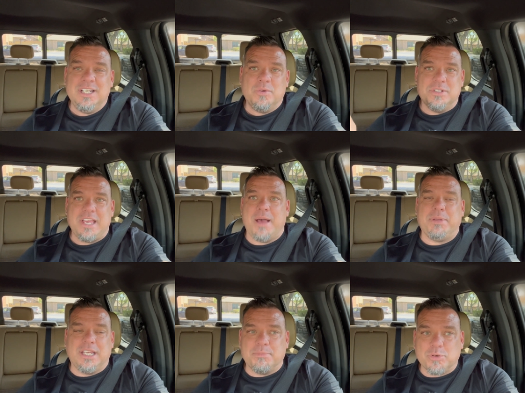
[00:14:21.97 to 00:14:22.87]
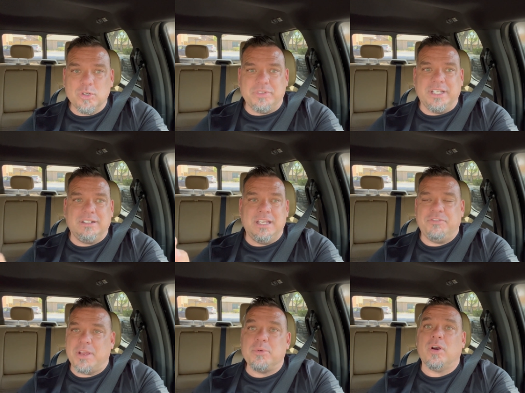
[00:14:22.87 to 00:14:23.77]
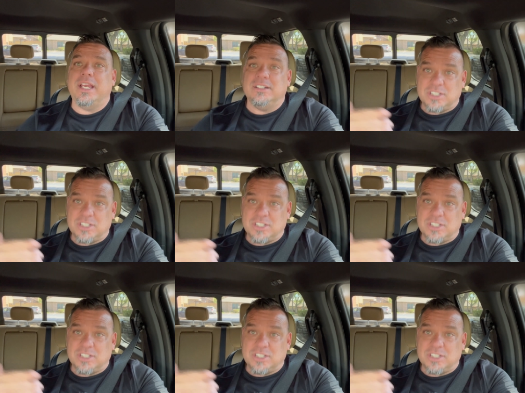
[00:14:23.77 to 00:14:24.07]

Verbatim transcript: what's happening at Prove It in February,